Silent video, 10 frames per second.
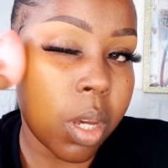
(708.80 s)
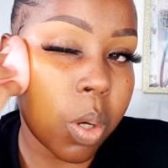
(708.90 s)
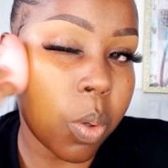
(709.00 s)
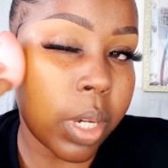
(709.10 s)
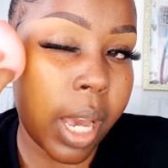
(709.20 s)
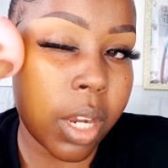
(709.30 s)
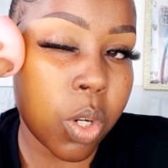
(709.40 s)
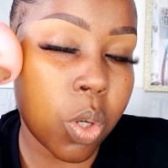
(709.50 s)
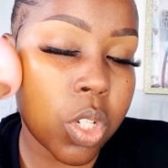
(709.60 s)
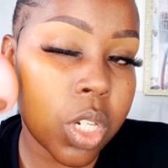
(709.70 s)
okay?
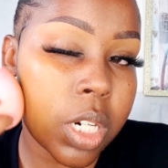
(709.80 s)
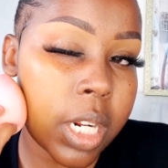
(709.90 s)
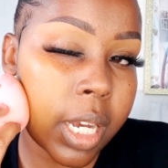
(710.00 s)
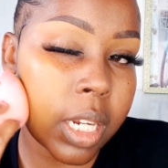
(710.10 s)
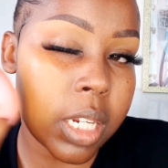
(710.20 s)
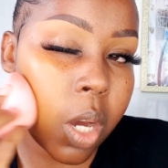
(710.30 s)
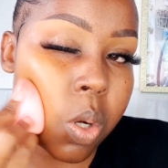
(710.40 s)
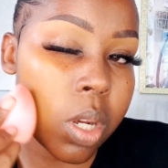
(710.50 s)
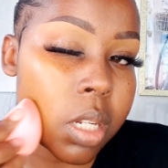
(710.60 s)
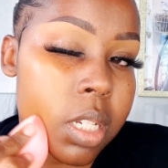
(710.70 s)
Don't drag it
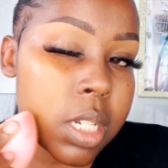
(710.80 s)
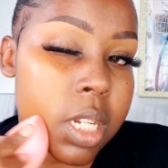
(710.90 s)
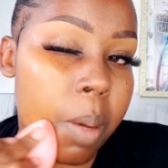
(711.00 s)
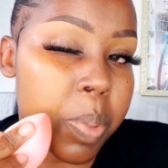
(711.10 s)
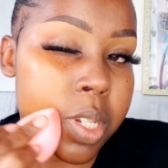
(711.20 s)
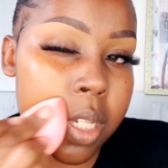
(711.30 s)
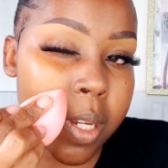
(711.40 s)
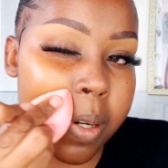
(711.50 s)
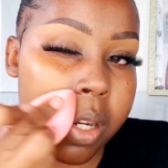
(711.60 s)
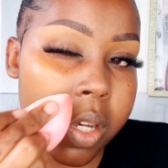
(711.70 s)
down, tap it in.